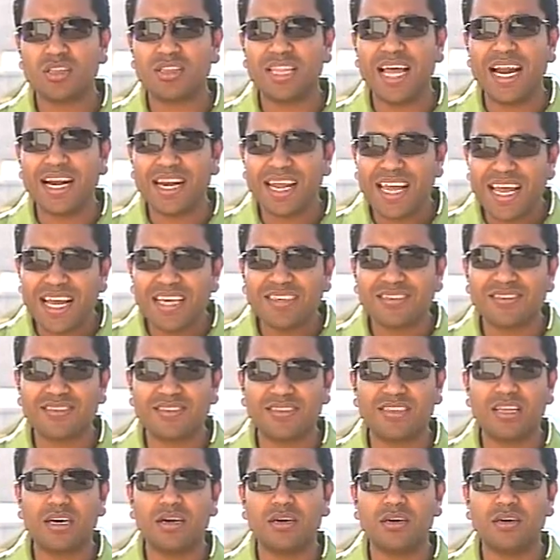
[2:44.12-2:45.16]
that is
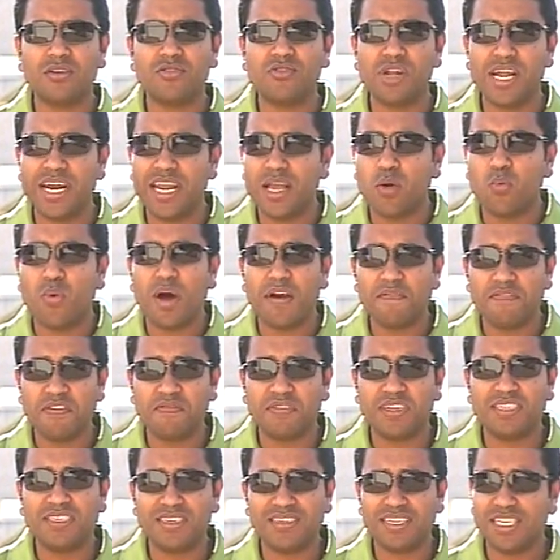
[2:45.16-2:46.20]
the reigning
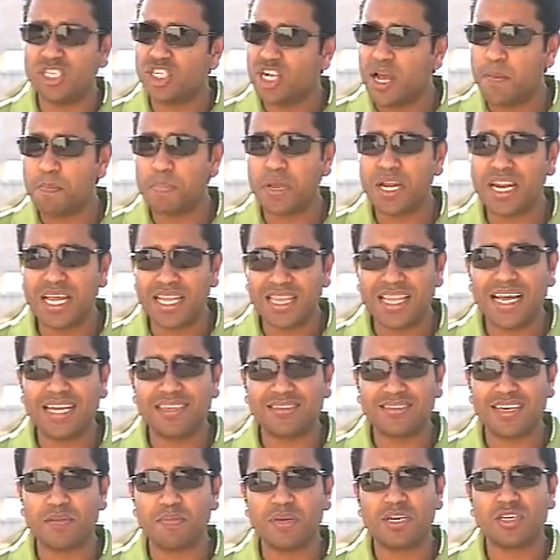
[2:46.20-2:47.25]
150cc champion in that
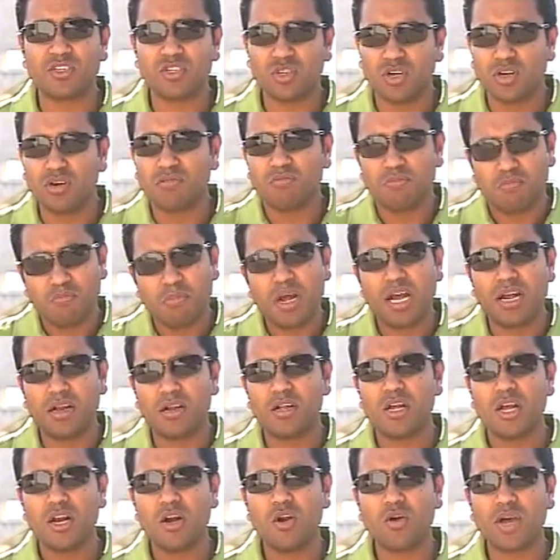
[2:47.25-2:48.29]
segment. So
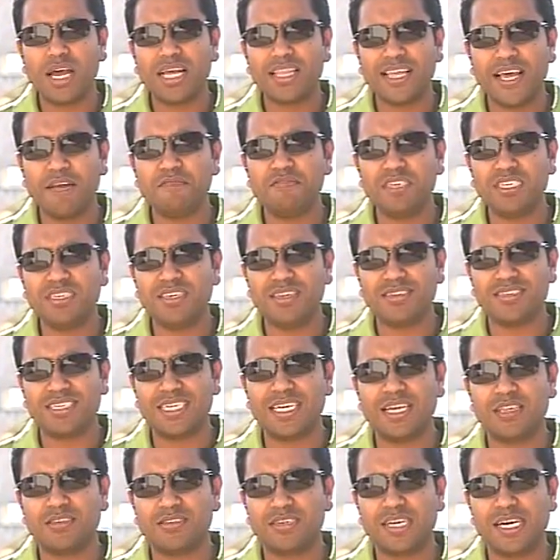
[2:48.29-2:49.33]
look at the FZ16
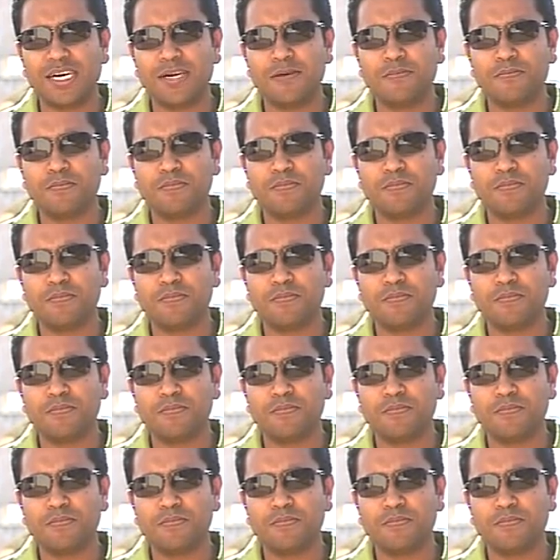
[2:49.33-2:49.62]
instead.